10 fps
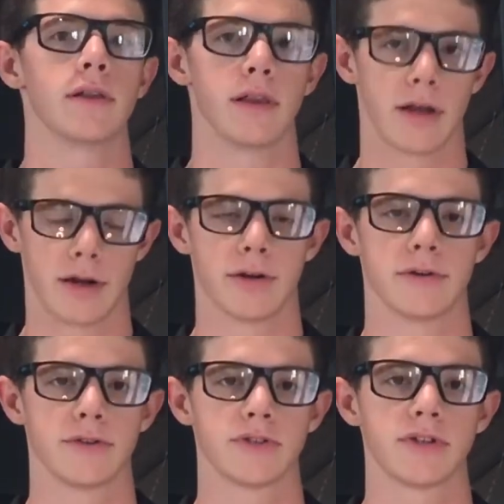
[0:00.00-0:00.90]

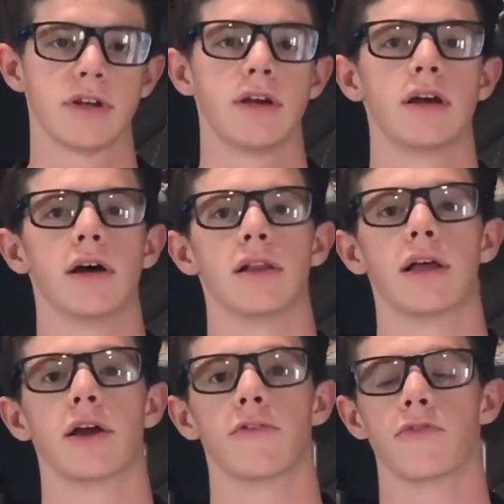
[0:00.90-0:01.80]
layers. A
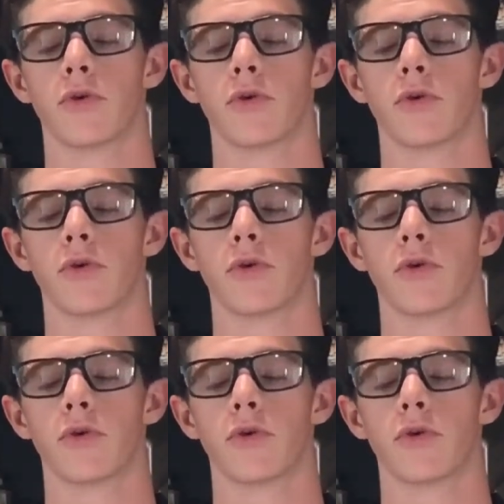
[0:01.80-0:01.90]
layer for